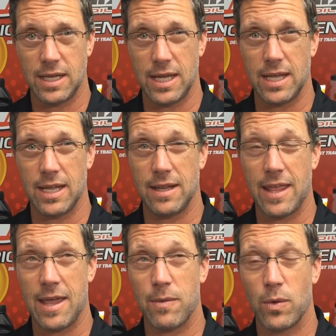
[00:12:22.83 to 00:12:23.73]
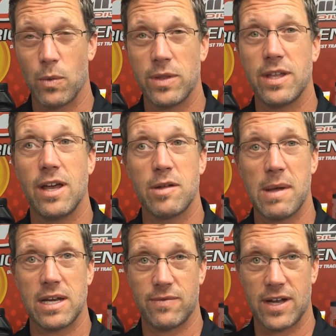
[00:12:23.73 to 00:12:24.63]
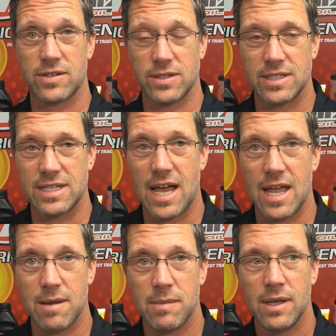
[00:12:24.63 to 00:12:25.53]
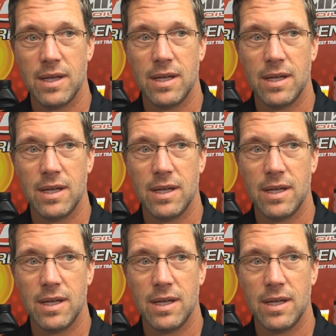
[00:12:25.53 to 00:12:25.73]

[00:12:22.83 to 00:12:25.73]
and they were with another manufacturer at the time